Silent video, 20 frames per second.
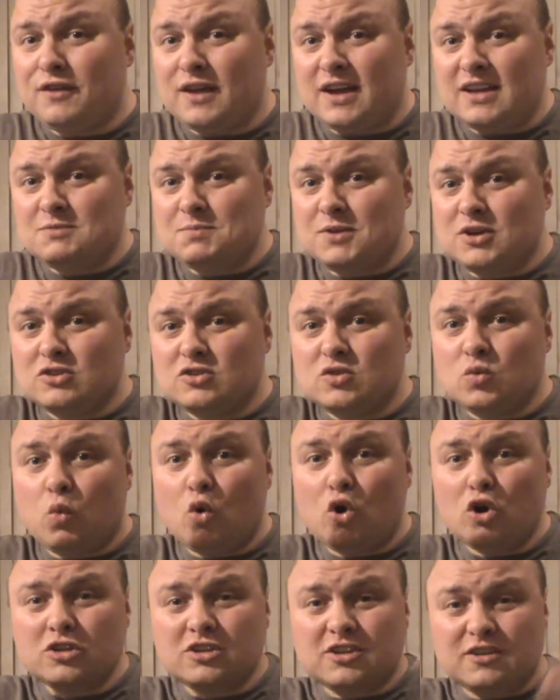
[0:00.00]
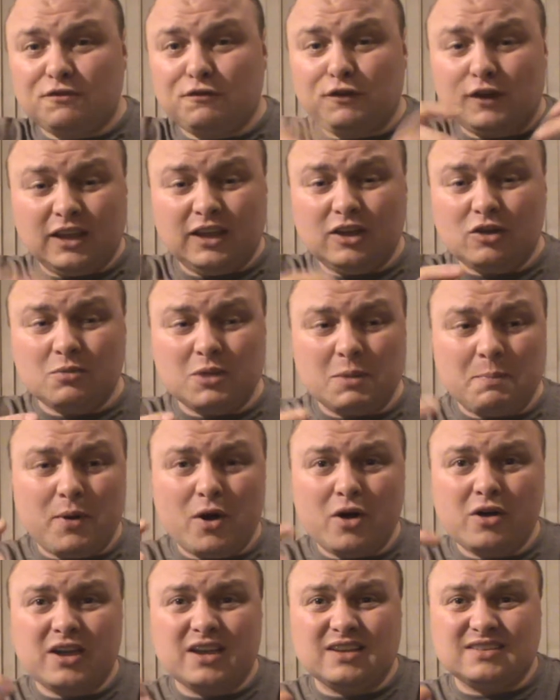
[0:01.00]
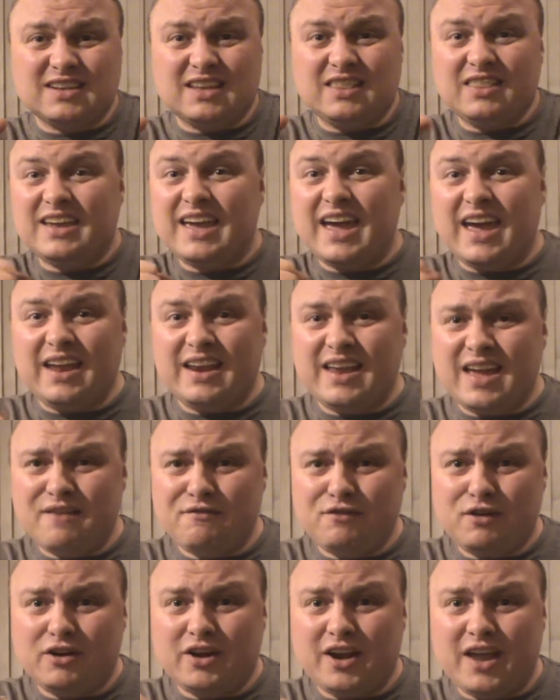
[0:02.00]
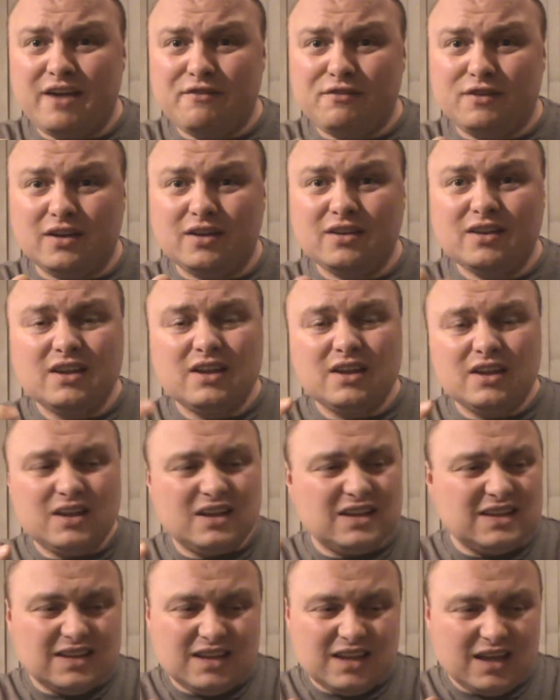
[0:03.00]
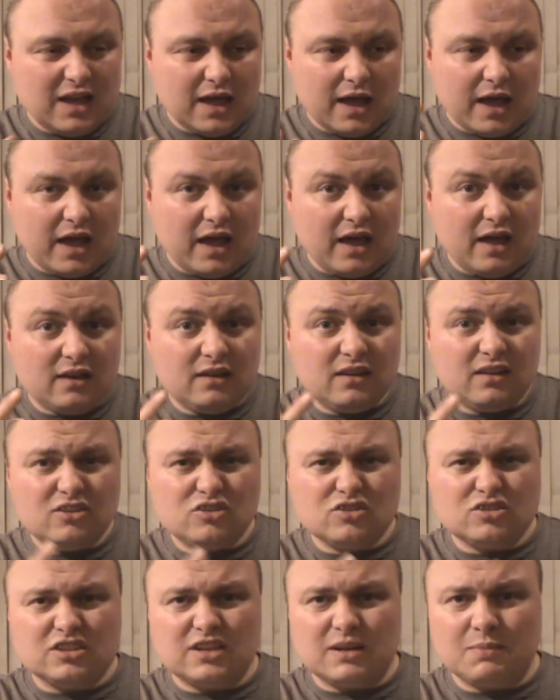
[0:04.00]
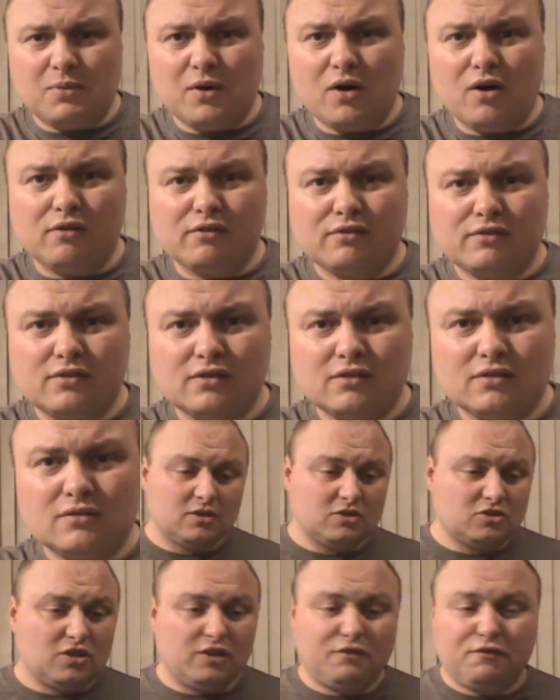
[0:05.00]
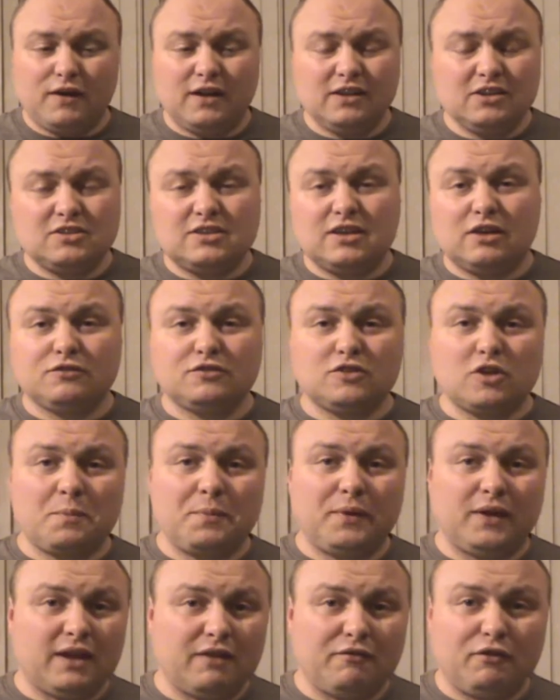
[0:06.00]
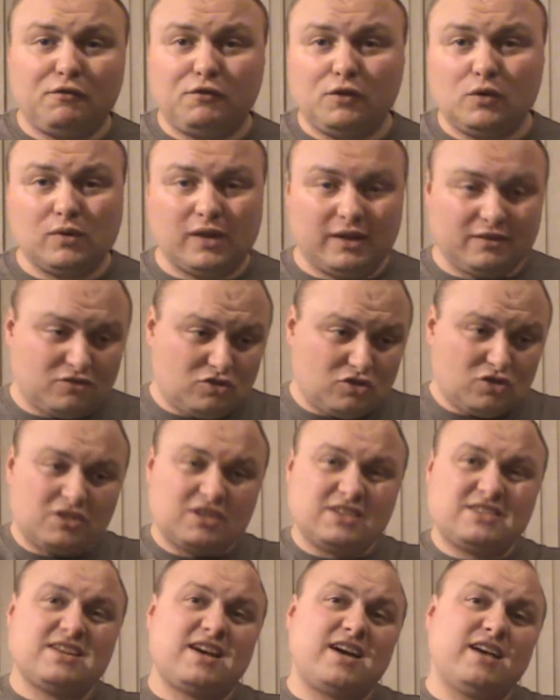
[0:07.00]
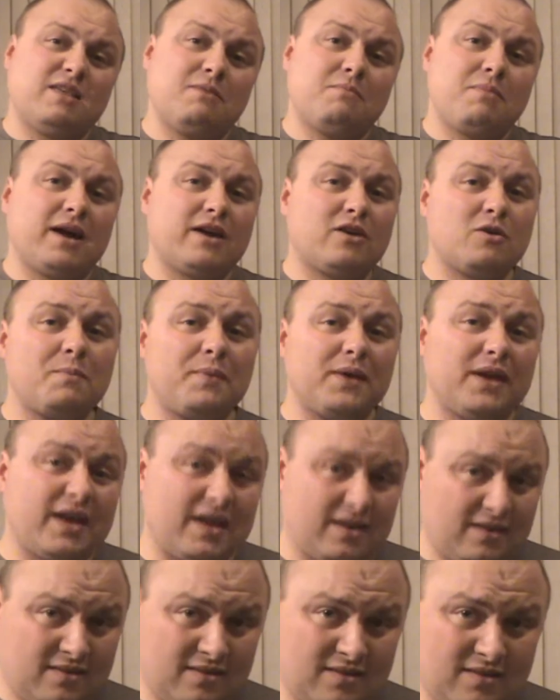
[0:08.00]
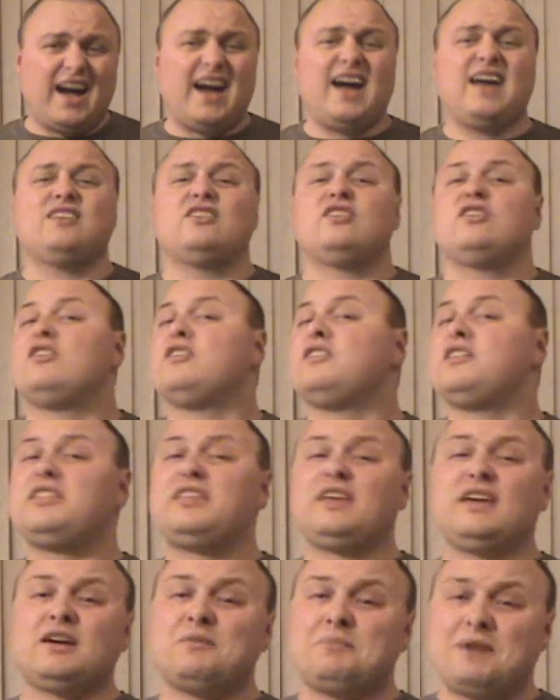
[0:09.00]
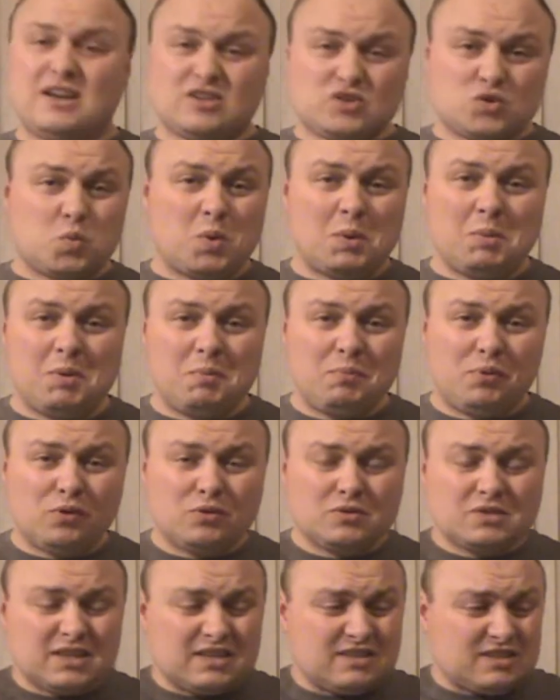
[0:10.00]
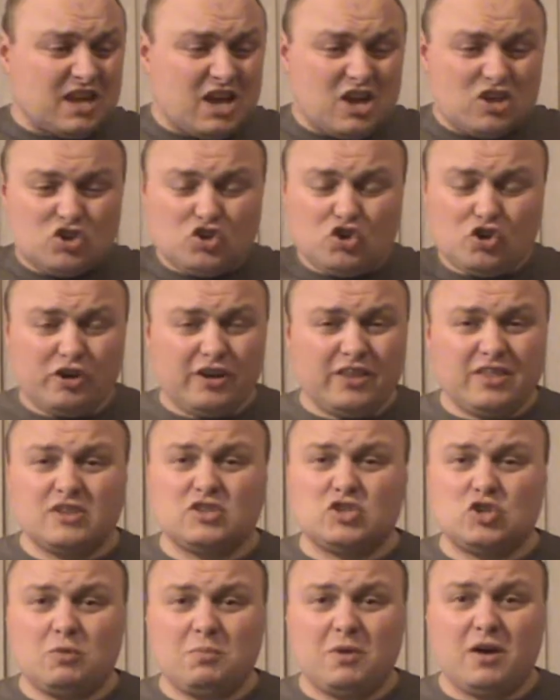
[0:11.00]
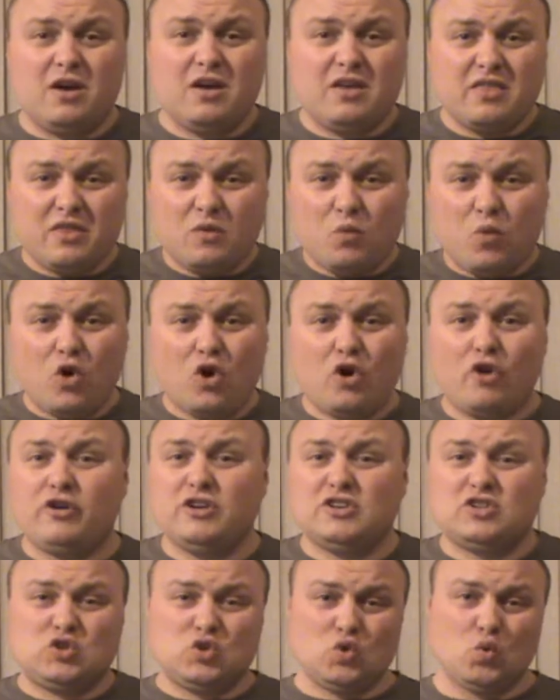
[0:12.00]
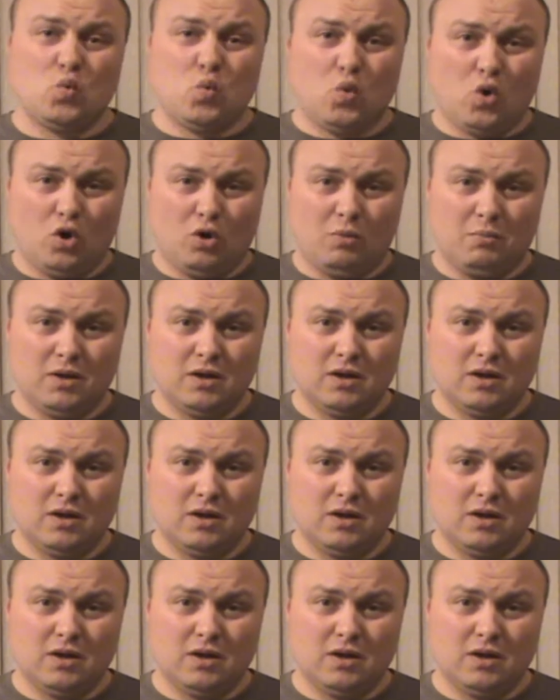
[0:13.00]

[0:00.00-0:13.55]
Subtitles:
for that is because the water's filling up the pockets and they're getting heavier and heavier and they just slip off. So you find yourself stopping every few lengths just to tie them back up again. And another thing about swimming pools is during the summer the water is too warm.